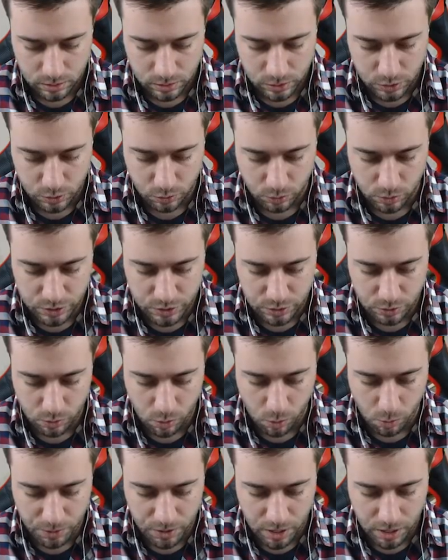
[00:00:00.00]
Doors do
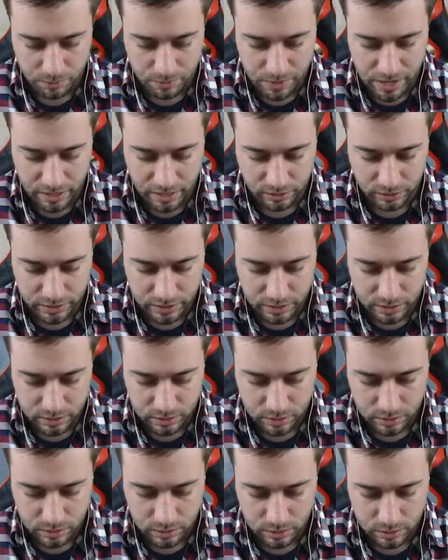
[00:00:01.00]
open automatically,
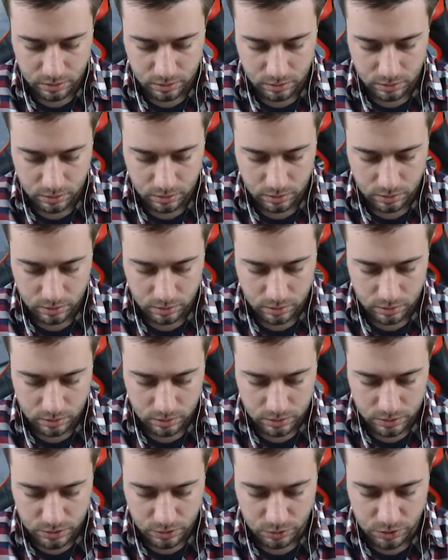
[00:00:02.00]

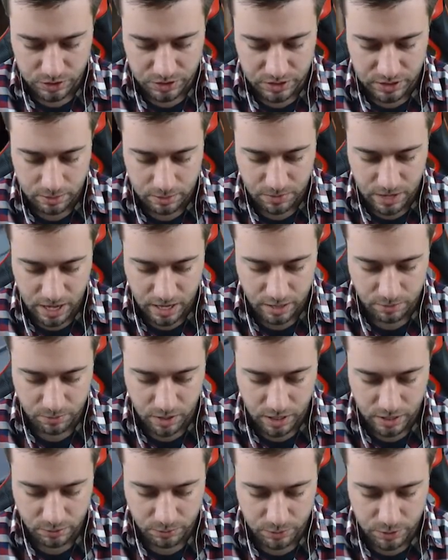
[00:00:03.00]
so just that in
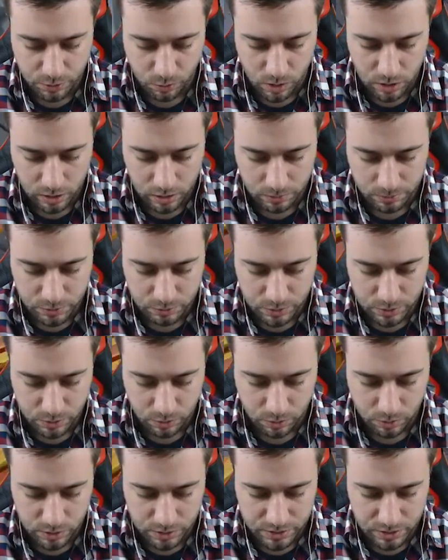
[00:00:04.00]
mind. When you walk up to a
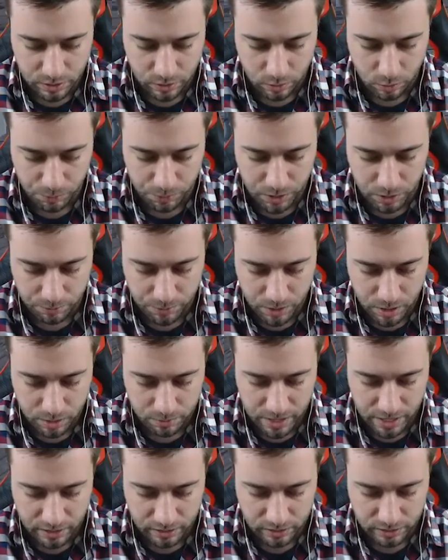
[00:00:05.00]
door, it's going to open up
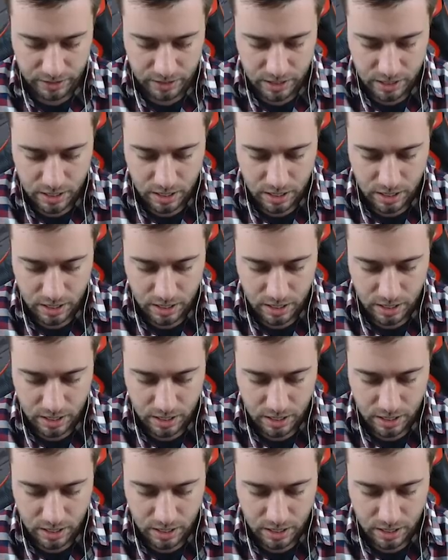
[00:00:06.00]
automatically.